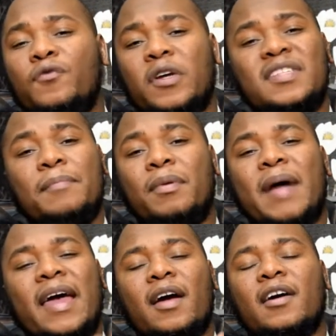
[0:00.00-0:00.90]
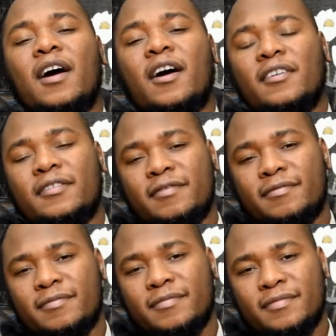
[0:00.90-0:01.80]
for example, buy a car.
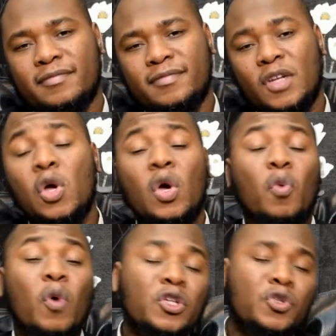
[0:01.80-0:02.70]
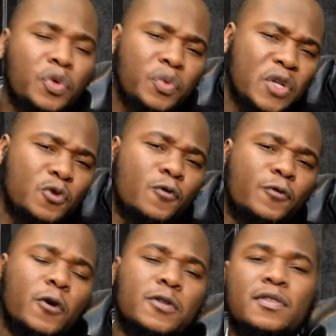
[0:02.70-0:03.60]
What should we do
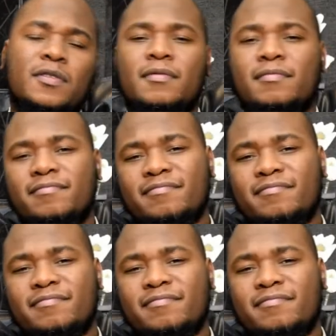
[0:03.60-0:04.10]
first?